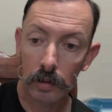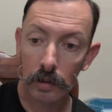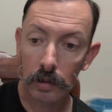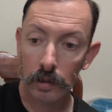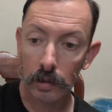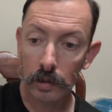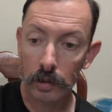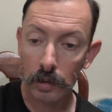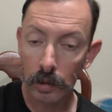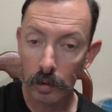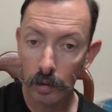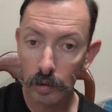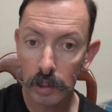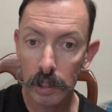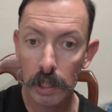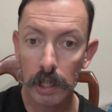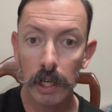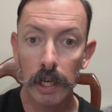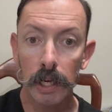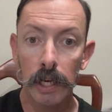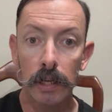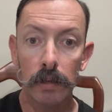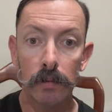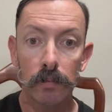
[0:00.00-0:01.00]
using
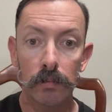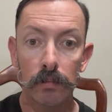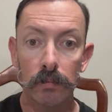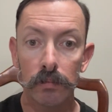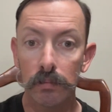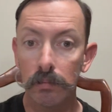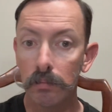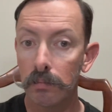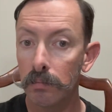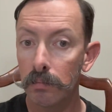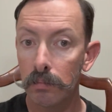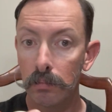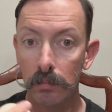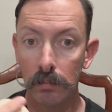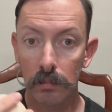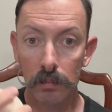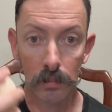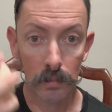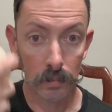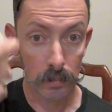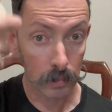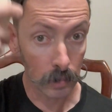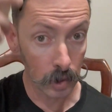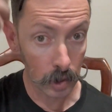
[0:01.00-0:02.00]
it,
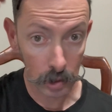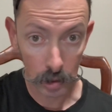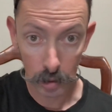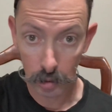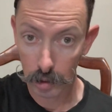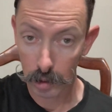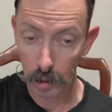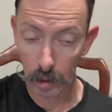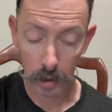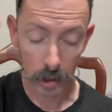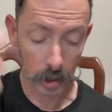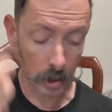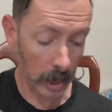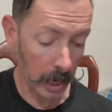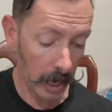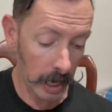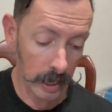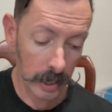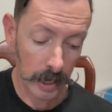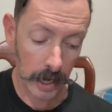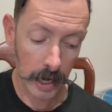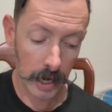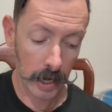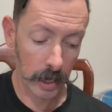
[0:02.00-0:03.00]
you can use it on your head
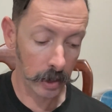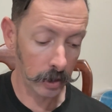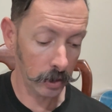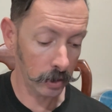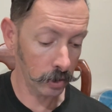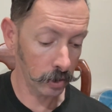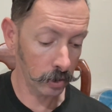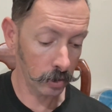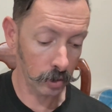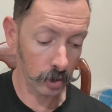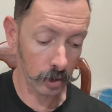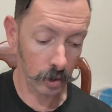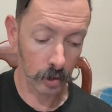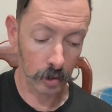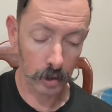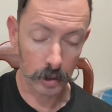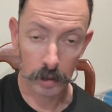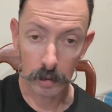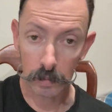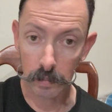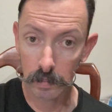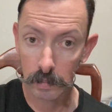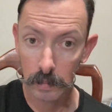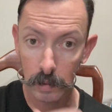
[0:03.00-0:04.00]
hair, you can use it on
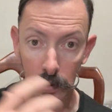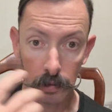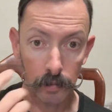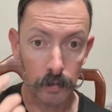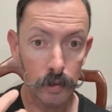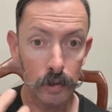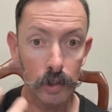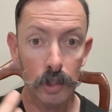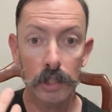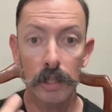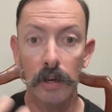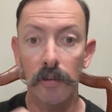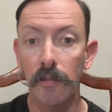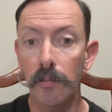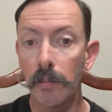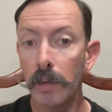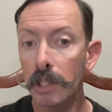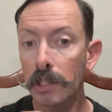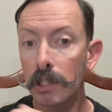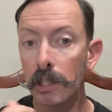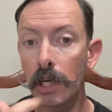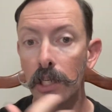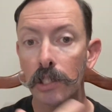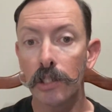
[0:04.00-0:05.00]
your, if you just have a
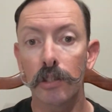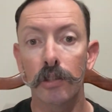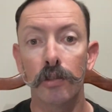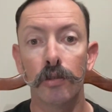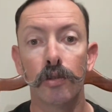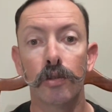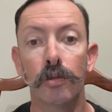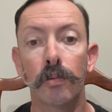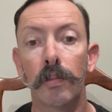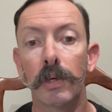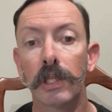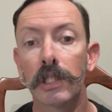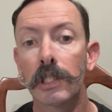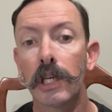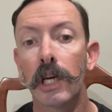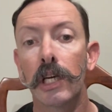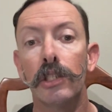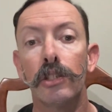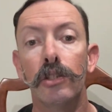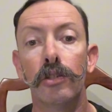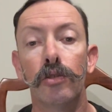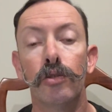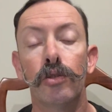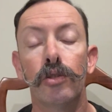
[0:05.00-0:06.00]
mustache, you can use a mustache,
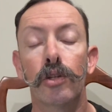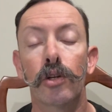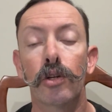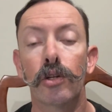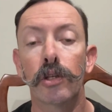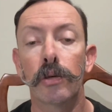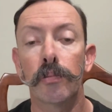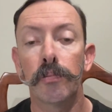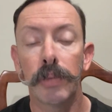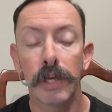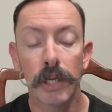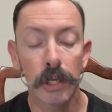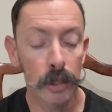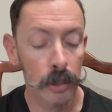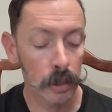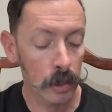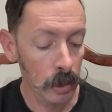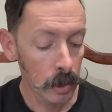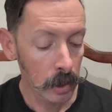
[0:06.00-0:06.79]
and use it on your beard.